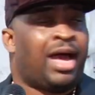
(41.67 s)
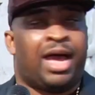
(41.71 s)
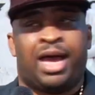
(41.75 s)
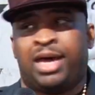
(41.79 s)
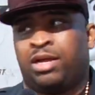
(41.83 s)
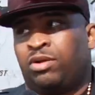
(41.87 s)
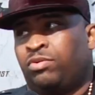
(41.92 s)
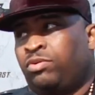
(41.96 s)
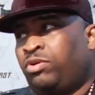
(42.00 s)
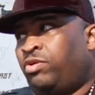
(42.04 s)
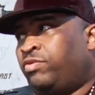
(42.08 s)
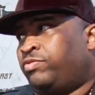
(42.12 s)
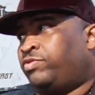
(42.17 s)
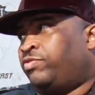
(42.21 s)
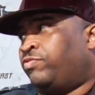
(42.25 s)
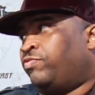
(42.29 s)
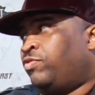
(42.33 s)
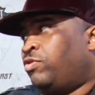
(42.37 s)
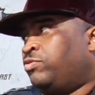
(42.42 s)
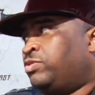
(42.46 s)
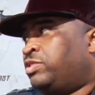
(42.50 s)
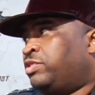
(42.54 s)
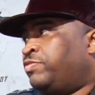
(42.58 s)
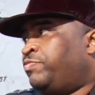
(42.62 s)
I don't know if the
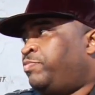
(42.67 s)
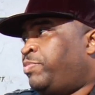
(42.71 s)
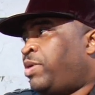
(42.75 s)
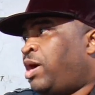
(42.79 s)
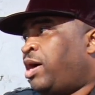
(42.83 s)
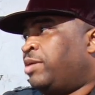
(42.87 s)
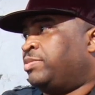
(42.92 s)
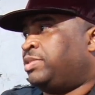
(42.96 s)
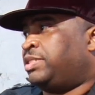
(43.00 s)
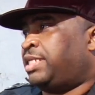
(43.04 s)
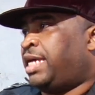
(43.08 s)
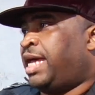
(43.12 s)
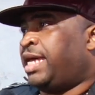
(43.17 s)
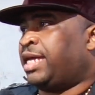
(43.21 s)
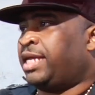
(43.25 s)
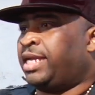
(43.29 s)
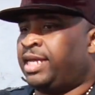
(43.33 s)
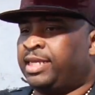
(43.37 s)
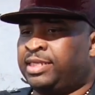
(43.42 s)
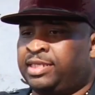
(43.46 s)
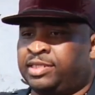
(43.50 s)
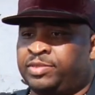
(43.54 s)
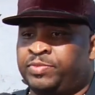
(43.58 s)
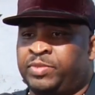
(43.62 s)
roast of Bob Saget
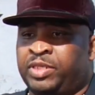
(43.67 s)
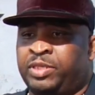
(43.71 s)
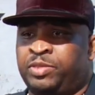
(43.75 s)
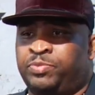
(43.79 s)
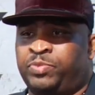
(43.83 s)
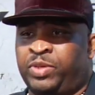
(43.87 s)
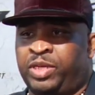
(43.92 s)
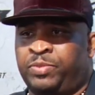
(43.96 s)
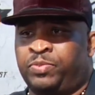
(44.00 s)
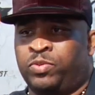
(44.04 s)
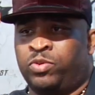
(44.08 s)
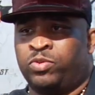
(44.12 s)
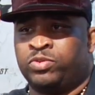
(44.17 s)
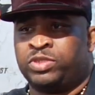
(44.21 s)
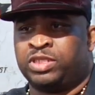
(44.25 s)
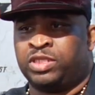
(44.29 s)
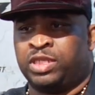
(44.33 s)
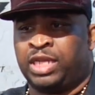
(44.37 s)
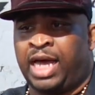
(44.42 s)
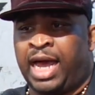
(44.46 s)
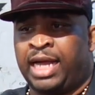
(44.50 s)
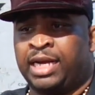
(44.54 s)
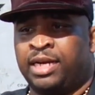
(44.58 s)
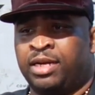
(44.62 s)
had this many people
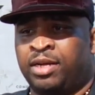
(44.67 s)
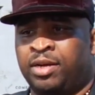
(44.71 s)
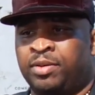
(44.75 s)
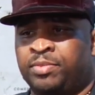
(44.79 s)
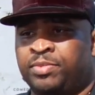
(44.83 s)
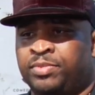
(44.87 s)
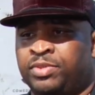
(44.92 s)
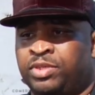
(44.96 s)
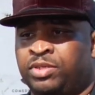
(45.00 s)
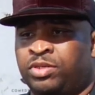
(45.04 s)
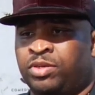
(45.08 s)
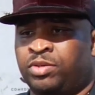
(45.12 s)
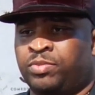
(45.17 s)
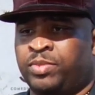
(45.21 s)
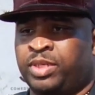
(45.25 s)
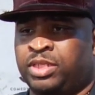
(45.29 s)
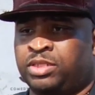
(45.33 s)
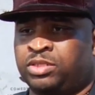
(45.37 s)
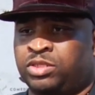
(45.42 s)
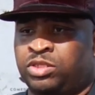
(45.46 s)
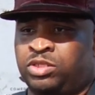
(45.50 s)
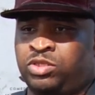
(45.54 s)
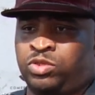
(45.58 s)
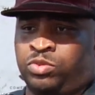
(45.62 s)
lining up. You know what I
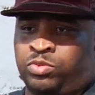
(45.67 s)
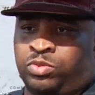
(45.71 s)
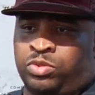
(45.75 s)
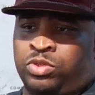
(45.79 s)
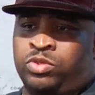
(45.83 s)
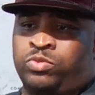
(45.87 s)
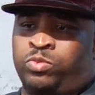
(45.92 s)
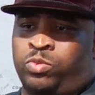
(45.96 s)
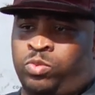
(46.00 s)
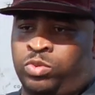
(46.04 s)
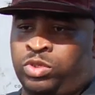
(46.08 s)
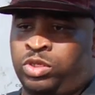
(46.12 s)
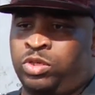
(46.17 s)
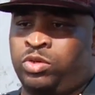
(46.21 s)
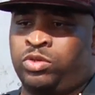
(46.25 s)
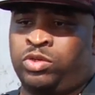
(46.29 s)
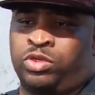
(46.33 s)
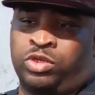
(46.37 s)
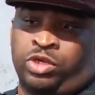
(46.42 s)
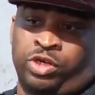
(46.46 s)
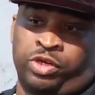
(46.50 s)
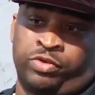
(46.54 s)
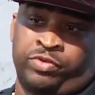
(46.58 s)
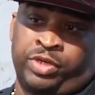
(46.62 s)
mean? So you you you're
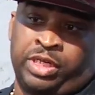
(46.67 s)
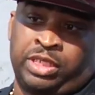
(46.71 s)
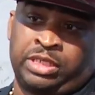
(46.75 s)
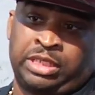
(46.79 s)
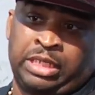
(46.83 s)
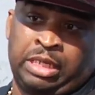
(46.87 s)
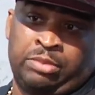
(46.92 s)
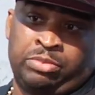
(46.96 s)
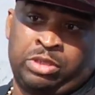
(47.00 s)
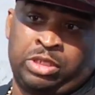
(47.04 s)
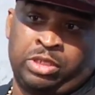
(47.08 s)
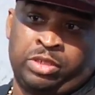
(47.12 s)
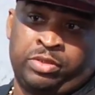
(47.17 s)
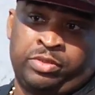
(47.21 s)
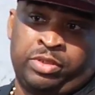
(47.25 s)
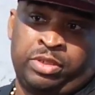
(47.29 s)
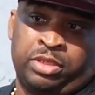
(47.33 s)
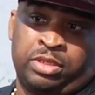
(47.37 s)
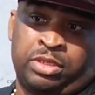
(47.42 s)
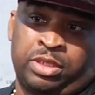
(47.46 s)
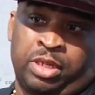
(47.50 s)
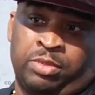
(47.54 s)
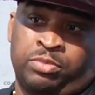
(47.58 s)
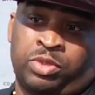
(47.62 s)
curious, and I'm
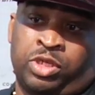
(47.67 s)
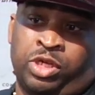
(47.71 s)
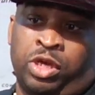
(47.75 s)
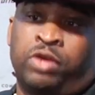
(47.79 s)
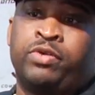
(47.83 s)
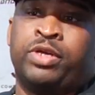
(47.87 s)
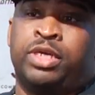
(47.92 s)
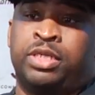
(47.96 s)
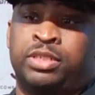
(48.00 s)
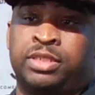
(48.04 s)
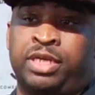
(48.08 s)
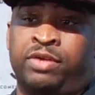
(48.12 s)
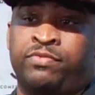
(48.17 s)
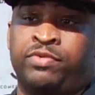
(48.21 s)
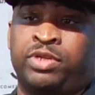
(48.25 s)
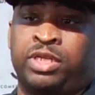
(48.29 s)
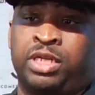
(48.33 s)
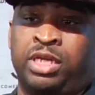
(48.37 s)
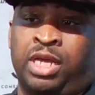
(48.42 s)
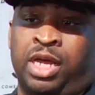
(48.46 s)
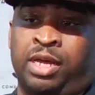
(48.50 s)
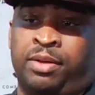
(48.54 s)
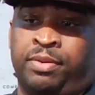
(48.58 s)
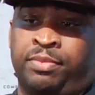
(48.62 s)
curious. I'm curious. I
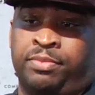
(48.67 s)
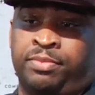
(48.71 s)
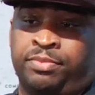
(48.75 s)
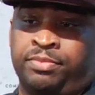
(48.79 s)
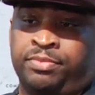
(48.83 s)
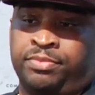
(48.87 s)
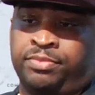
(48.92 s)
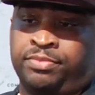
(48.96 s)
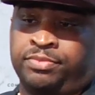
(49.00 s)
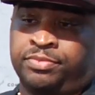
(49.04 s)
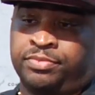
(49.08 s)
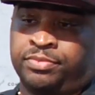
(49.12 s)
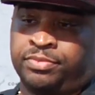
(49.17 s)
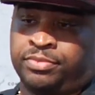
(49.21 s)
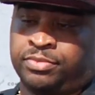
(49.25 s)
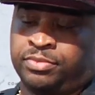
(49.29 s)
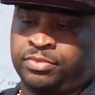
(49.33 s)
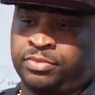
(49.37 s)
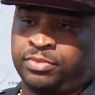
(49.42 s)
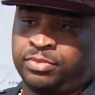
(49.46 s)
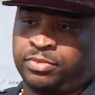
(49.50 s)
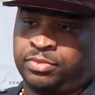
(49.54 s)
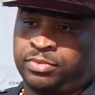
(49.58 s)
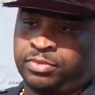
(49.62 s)
really am. Now, how
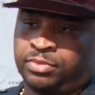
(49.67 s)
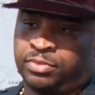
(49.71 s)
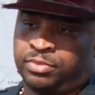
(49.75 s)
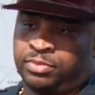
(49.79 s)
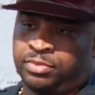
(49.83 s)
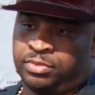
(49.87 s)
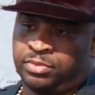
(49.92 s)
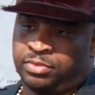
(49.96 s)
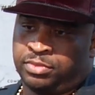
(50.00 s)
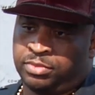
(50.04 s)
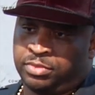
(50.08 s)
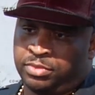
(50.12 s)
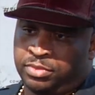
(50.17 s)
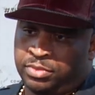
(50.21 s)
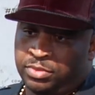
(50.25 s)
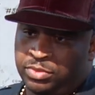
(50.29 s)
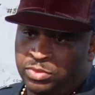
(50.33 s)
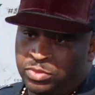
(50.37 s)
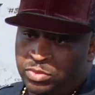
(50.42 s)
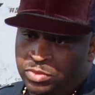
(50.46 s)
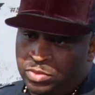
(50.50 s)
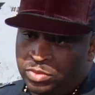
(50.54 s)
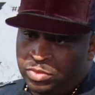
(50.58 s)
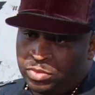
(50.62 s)
did you prepare to
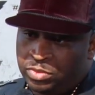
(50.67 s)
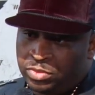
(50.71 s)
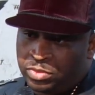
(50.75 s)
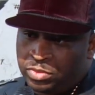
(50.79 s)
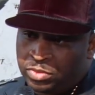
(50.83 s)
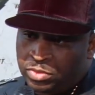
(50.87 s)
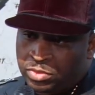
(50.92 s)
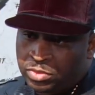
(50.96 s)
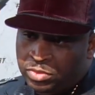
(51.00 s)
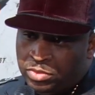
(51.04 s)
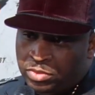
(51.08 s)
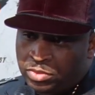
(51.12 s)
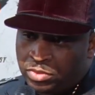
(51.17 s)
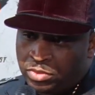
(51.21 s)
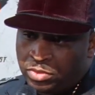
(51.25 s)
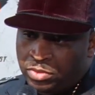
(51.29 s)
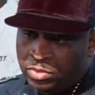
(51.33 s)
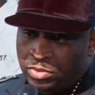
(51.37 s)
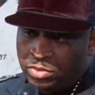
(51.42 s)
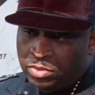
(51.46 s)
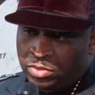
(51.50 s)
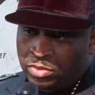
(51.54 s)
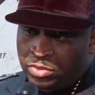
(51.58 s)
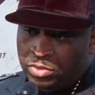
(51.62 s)
differentiate your jokes from
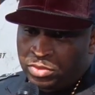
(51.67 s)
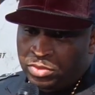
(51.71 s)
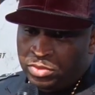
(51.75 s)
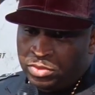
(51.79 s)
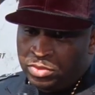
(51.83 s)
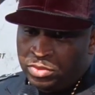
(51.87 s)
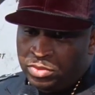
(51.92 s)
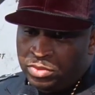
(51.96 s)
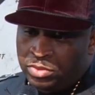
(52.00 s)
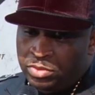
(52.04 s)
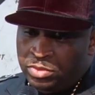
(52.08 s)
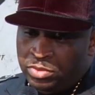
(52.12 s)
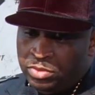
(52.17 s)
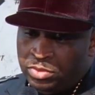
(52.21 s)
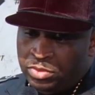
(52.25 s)
everything that's already been